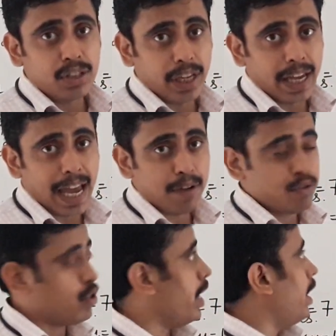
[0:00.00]
They
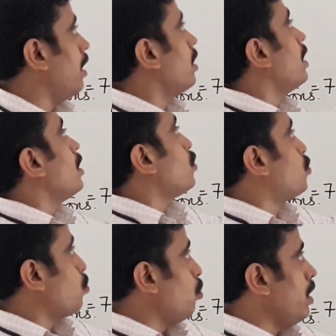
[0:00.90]
have
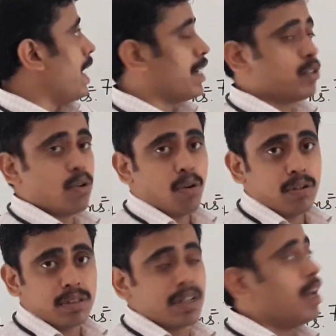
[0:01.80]
shared 2
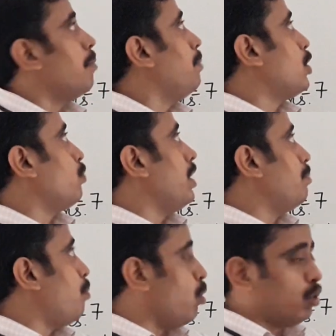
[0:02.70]
electrons
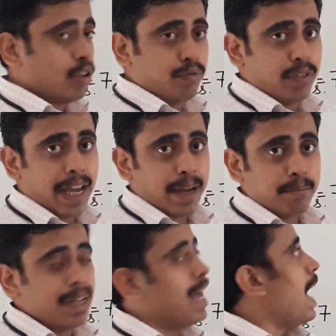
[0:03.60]
between both of
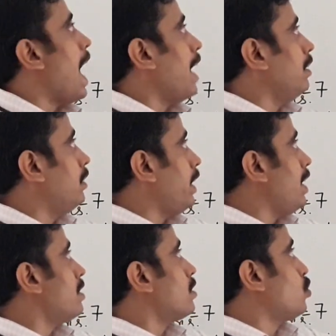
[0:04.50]
them, and
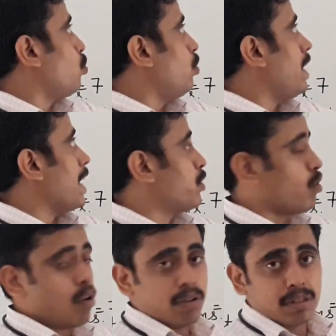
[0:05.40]
these 2
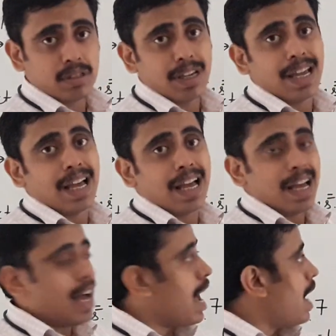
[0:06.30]
electrons
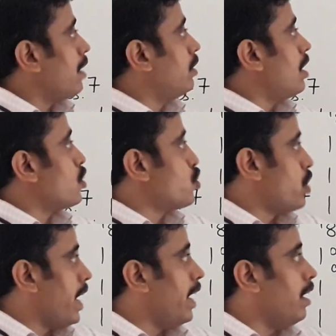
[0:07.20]
are the
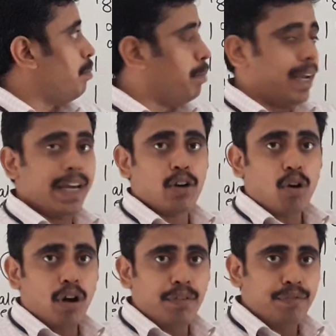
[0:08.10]
shared pair
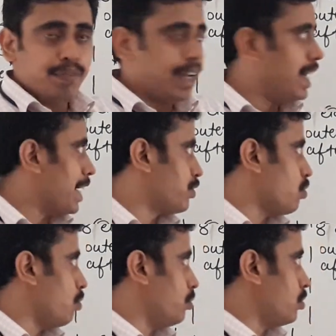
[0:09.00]
of
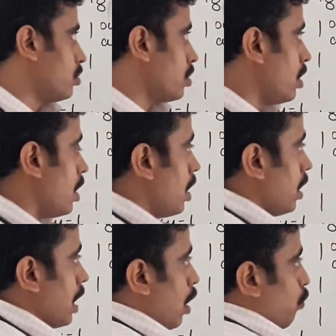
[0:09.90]
electrons.
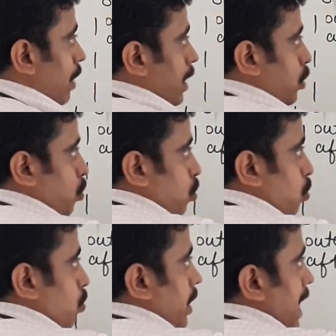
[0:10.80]
Now when
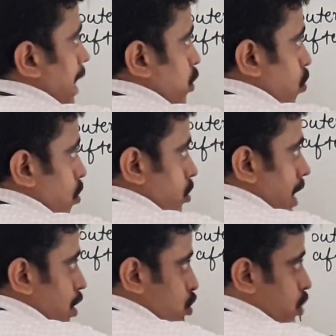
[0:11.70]
2 electrons
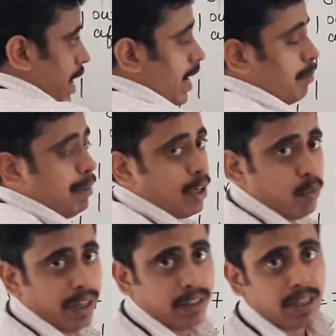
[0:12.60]
are shared
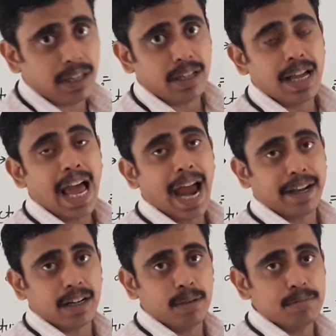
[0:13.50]
between the
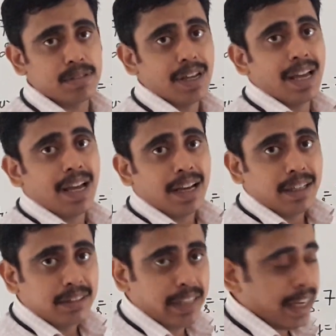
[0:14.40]
atoms,
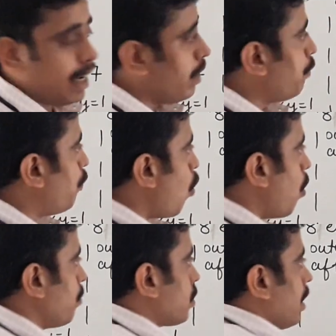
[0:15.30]
they
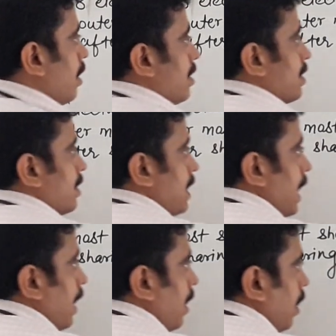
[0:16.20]
forms a
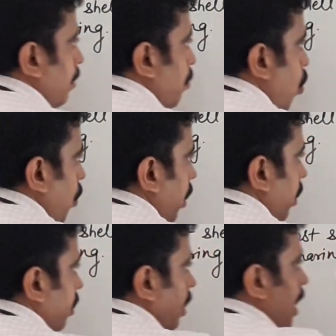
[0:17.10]
single
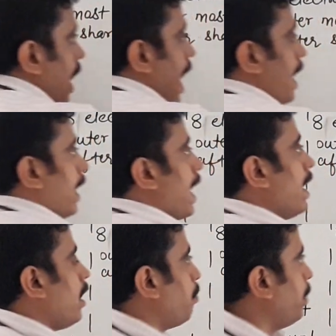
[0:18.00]
bond. I
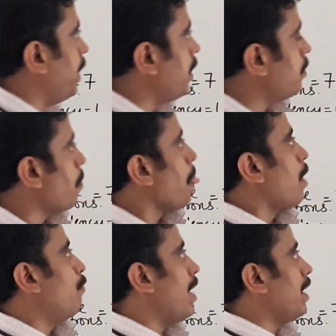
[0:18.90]
again repeat,
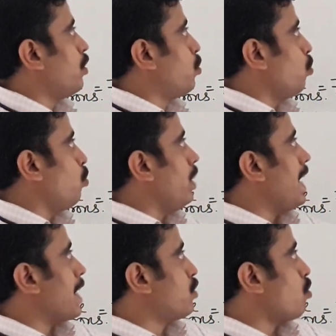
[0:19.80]
when 2
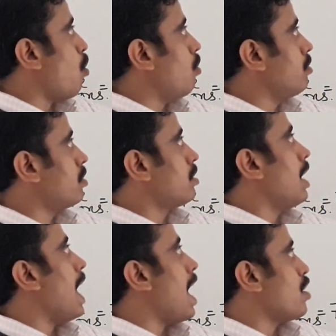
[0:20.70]

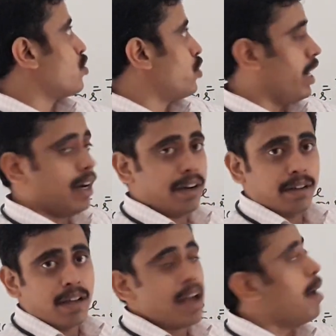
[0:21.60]
electrons are
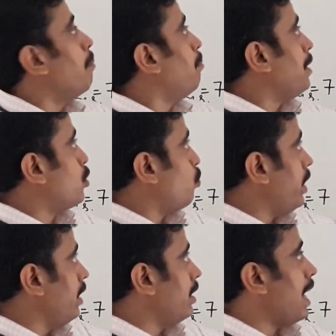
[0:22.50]
shared
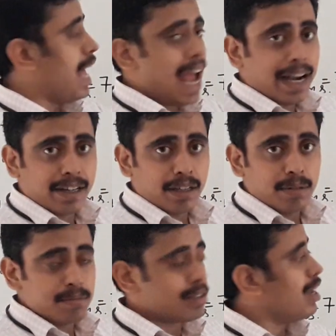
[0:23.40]
between the
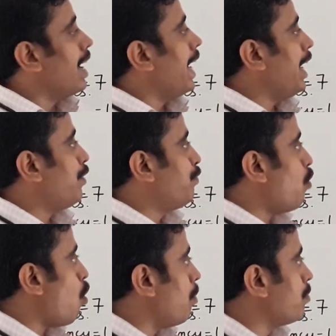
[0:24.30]
atoms, it
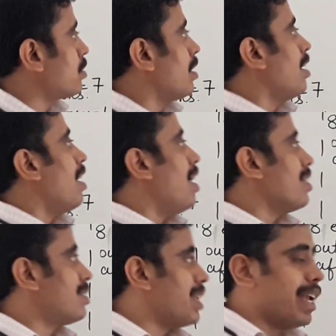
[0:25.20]
forms
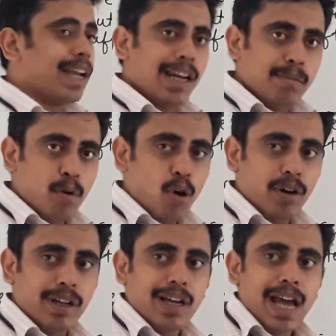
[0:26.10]
a single
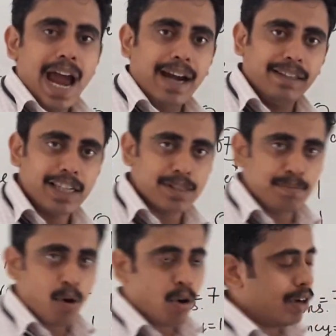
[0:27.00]
bond, and
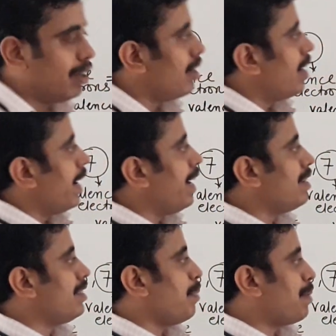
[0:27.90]
this bond
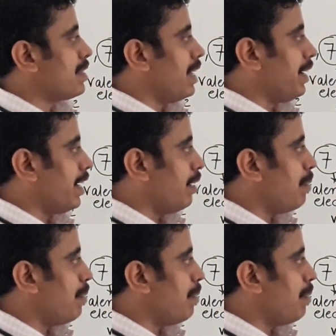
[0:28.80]
is represented